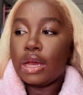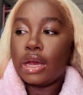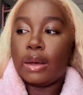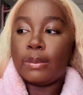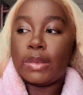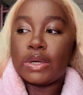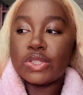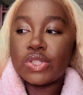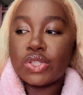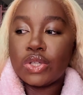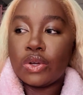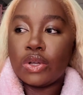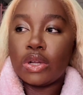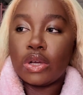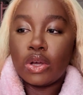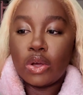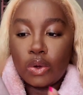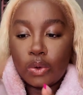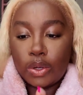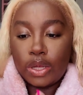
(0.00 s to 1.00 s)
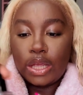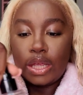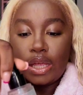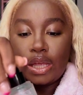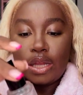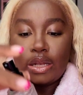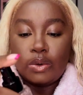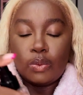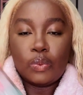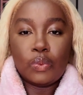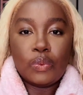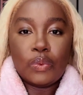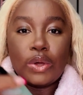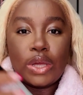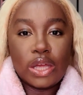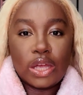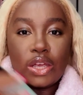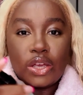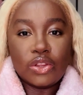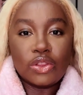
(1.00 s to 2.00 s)
I'm also gonna go in
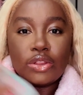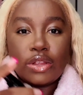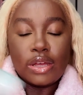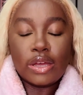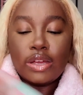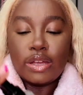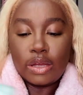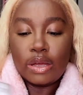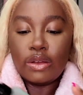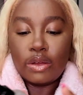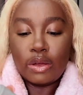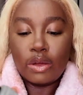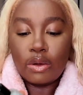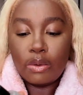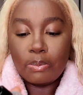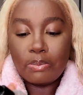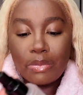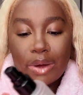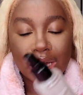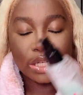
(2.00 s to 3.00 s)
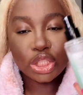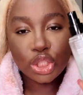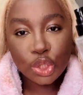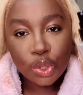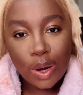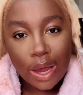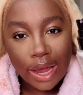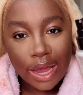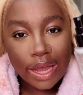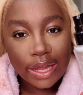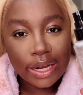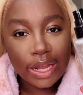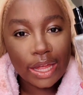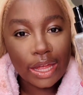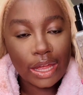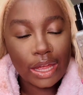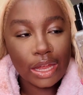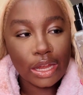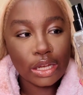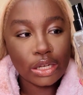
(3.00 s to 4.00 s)
with my tried
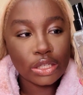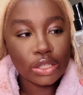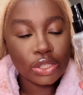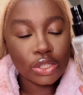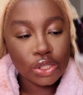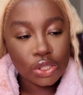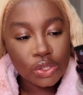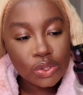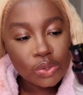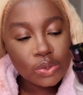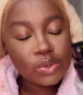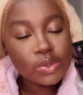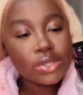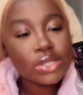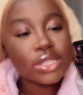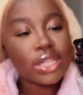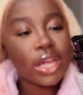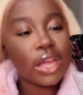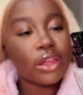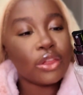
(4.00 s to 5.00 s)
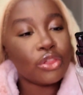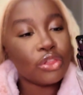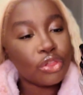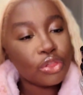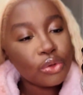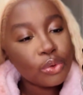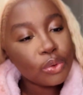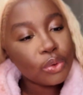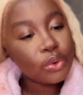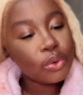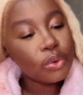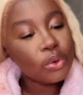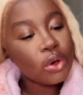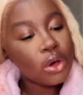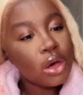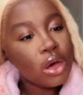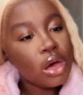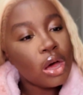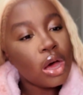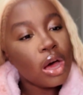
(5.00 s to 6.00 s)
and used and through
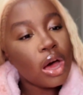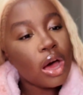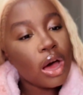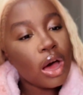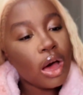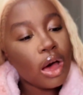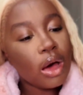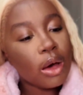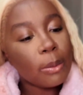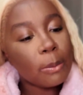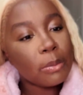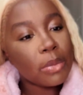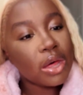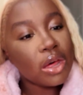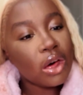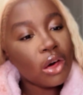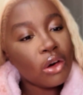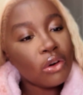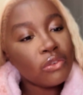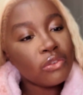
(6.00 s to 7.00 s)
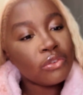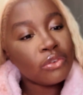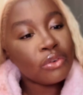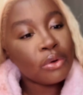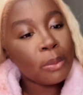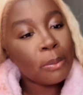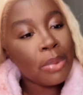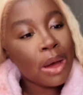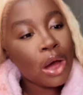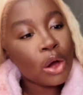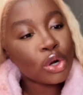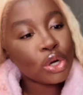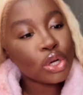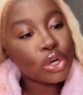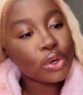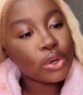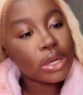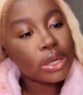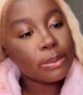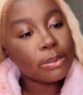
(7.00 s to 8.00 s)
e.l.f. Power
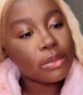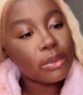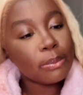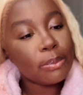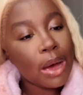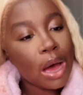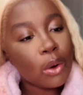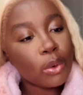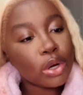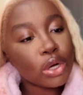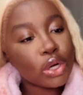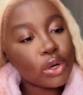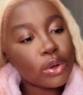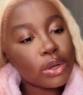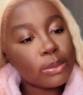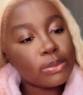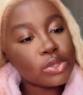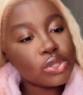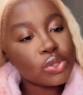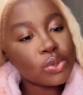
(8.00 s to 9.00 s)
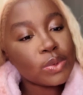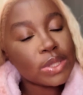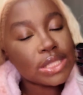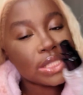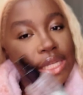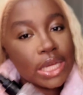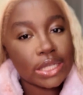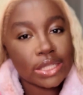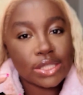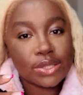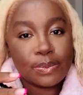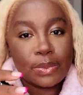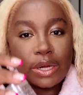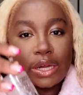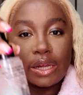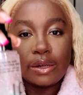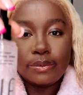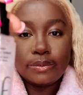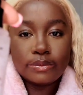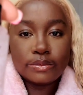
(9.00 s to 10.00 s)
Grip Dewy Setting
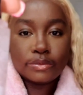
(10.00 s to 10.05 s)
Spray.